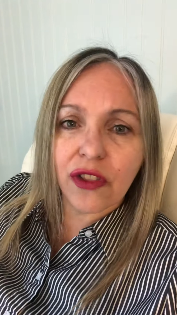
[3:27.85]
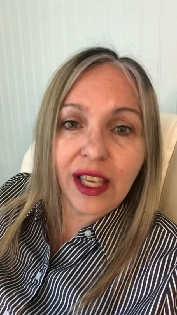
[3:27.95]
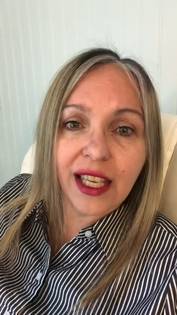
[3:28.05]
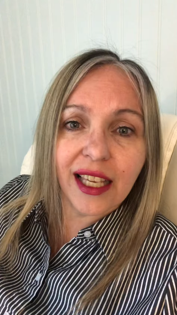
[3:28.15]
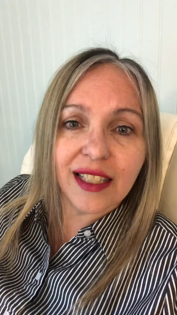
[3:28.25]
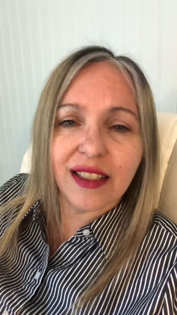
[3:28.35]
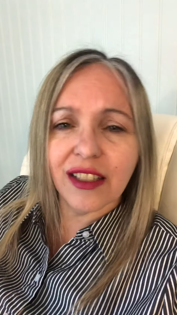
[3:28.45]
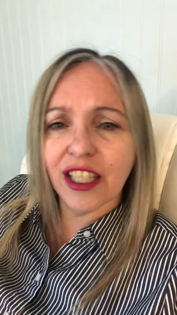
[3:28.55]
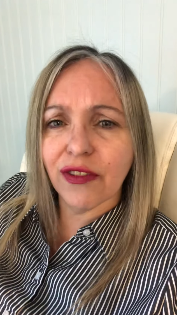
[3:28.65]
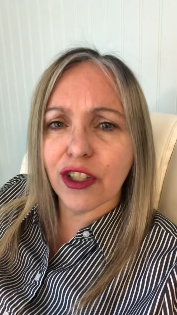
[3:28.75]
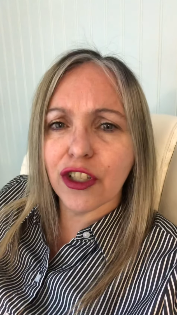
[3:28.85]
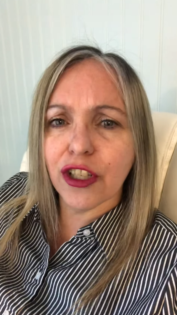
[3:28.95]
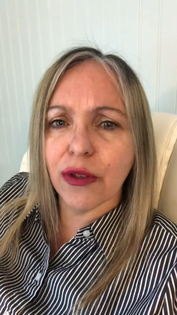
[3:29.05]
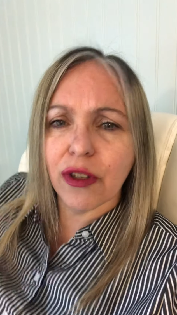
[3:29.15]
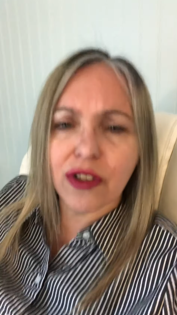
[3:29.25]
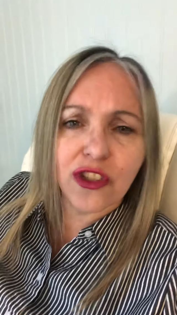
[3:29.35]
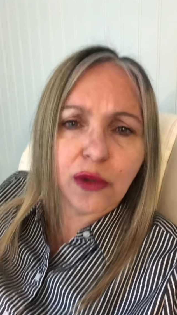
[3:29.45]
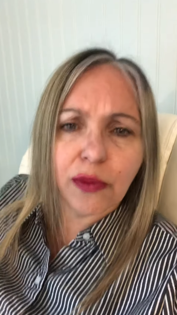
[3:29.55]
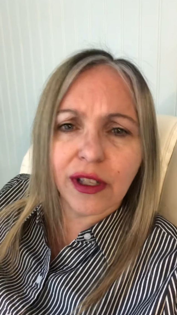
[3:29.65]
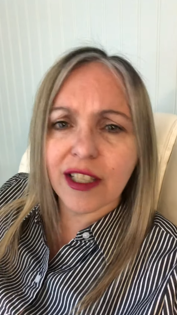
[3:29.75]
They can get delivered to you. They're
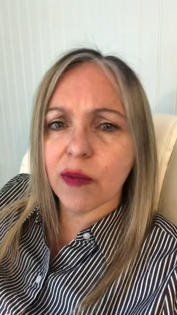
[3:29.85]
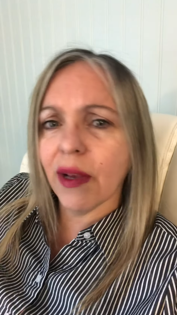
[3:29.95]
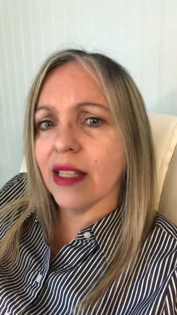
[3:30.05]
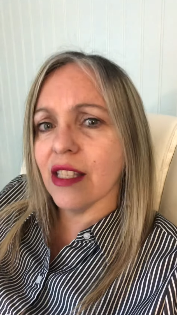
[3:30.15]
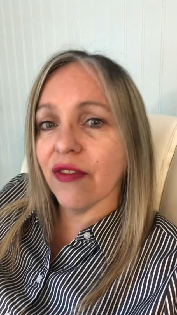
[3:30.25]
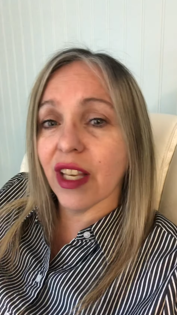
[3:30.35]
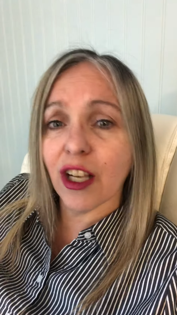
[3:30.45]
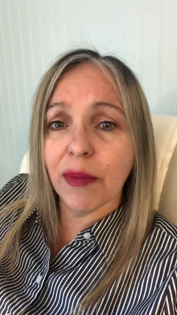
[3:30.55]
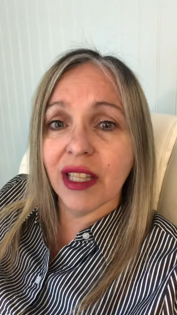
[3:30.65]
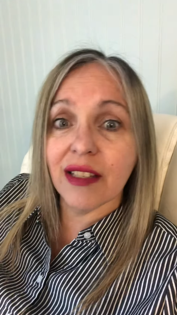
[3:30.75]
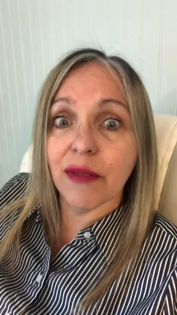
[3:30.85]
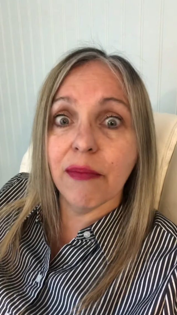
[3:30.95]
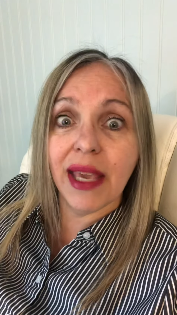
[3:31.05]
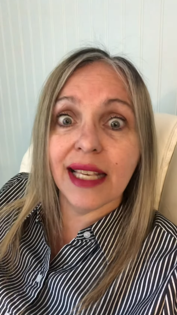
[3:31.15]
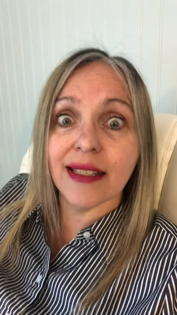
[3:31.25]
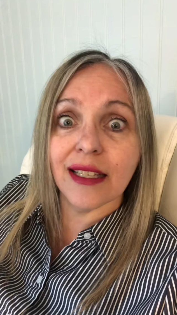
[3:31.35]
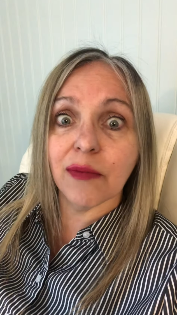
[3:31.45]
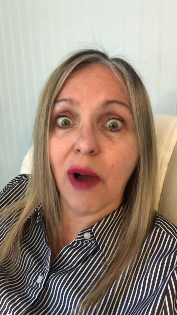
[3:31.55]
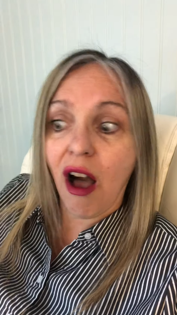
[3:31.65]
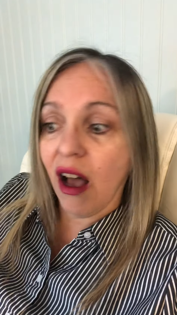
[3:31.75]
super expensive. They come in these amazing
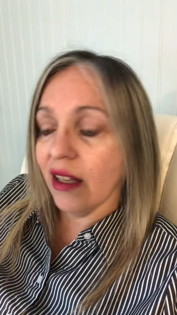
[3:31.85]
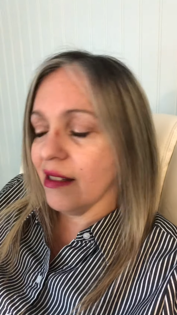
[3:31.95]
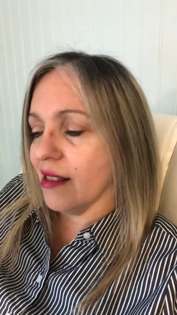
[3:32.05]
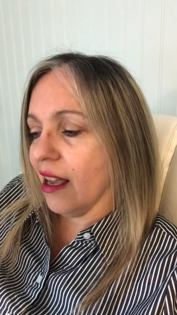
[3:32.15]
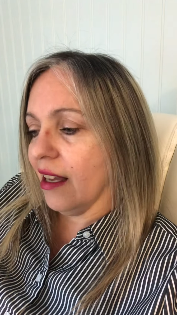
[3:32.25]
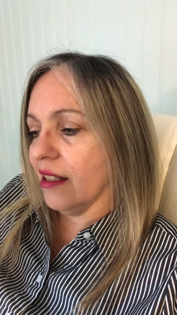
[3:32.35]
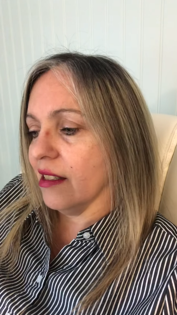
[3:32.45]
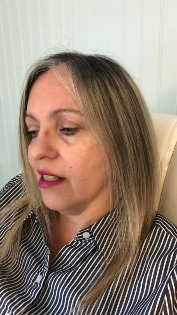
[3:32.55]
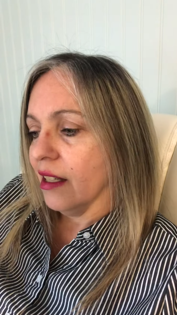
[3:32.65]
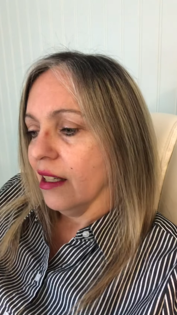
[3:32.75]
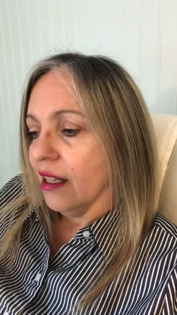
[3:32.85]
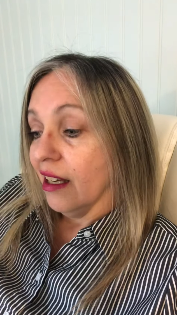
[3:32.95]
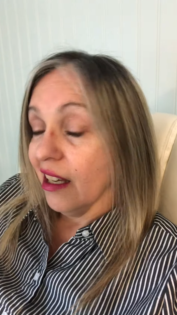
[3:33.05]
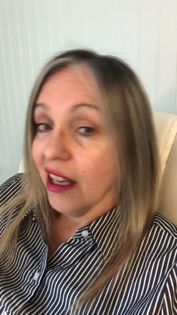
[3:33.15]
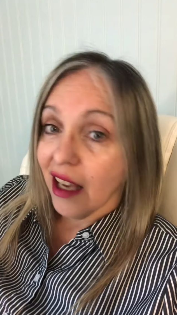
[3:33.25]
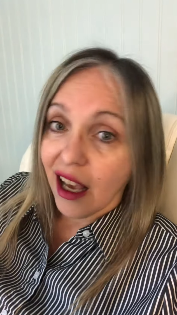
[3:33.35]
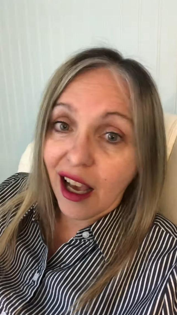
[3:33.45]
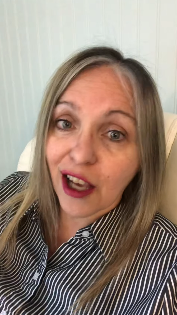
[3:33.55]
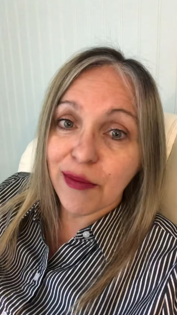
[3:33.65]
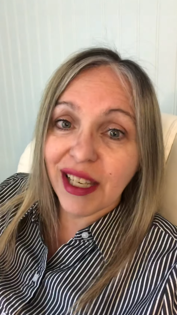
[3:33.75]
pots and
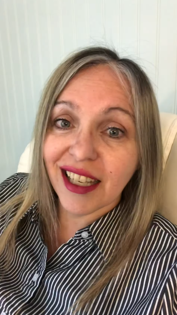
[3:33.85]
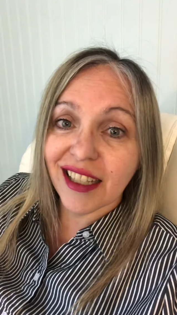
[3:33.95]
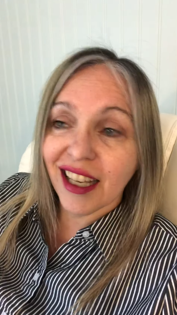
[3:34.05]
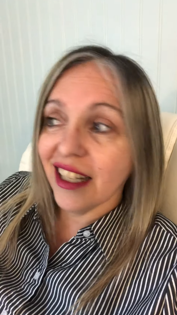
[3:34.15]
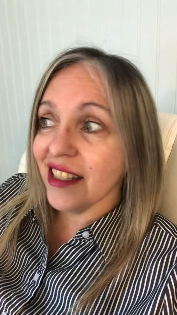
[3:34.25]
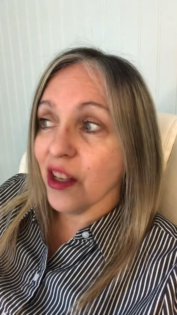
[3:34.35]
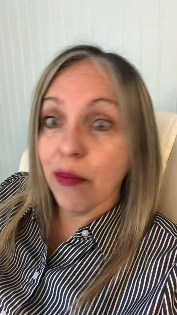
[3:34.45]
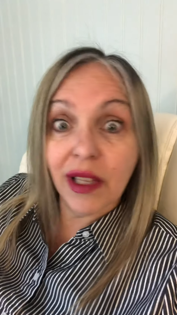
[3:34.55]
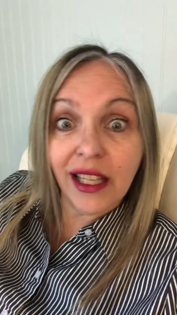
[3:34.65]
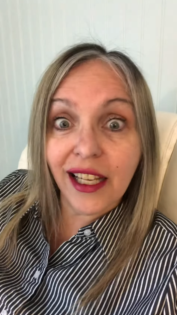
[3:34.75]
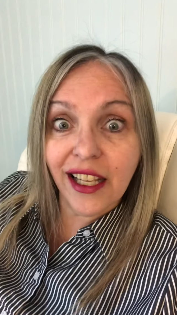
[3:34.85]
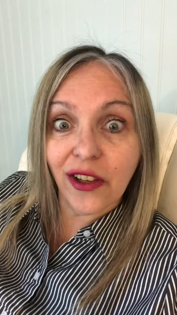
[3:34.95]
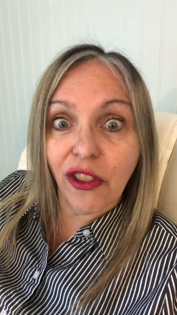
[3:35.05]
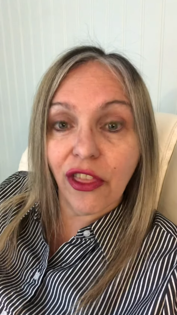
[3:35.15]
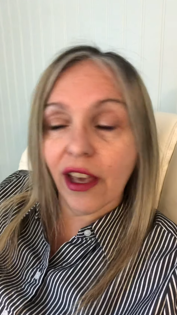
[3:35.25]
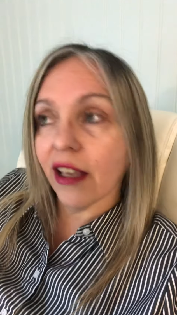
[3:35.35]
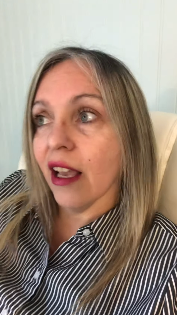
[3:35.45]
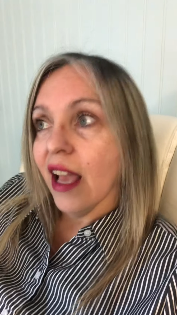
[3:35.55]
I'm in. And it's a millennial thing.